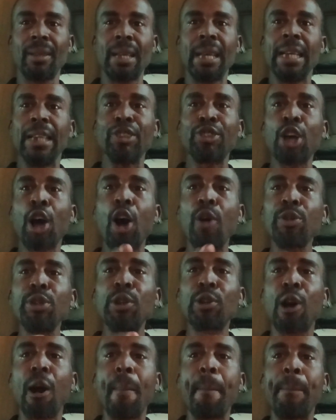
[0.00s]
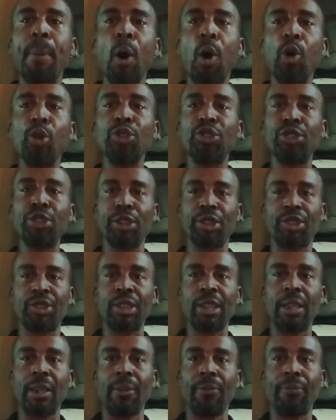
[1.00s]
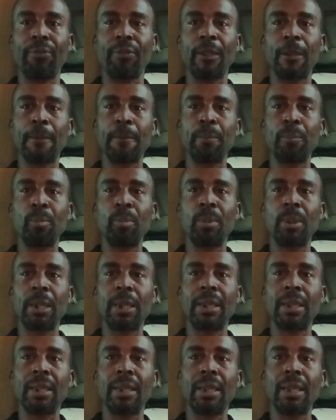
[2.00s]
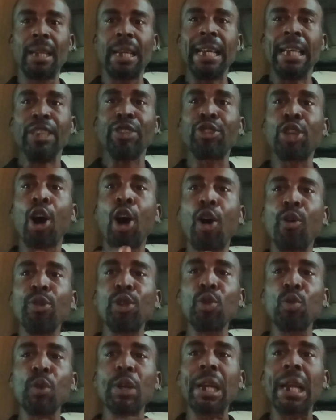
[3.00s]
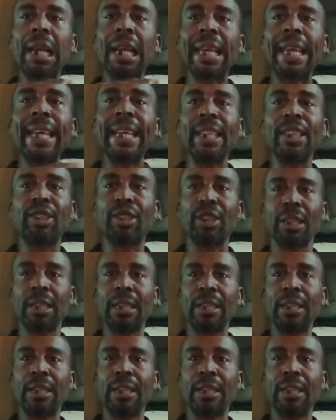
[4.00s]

It's how you compose yourself. It's how you relate